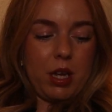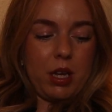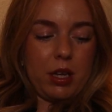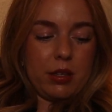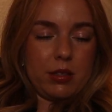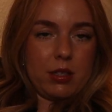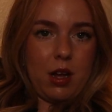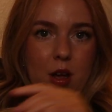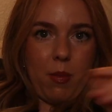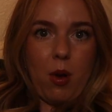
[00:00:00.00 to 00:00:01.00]
is
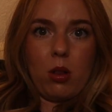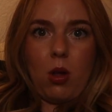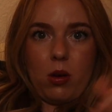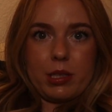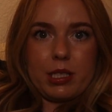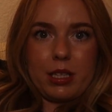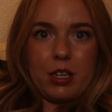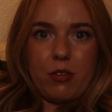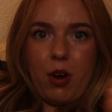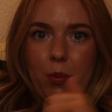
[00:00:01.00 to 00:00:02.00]
a long
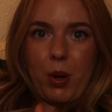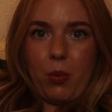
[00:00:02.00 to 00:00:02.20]
sleeve around